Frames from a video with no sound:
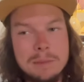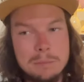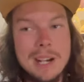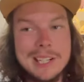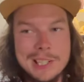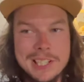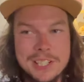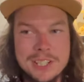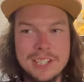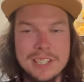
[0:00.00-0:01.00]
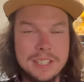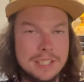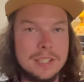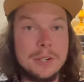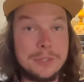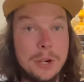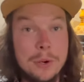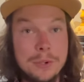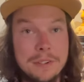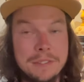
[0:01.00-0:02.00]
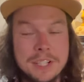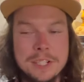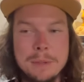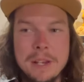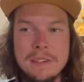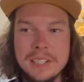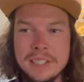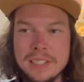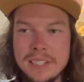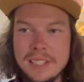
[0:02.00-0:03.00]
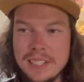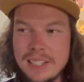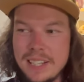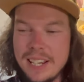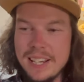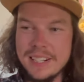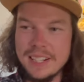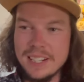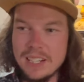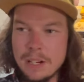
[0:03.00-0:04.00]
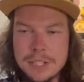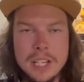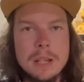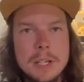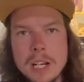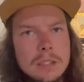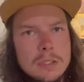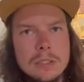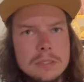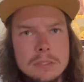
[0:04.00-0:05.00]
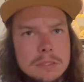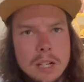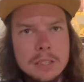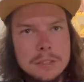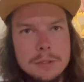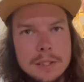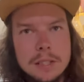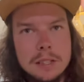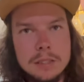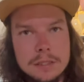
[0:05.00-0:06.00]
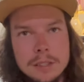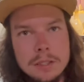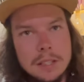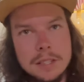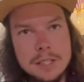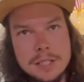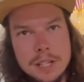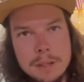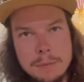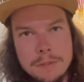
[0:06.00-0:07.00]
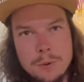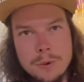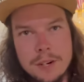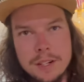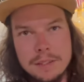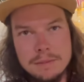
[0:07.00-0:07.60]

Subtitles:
Mike Kistner is the owner of Kistner Paving, and I was like, hey man, how long do I need to let this sit before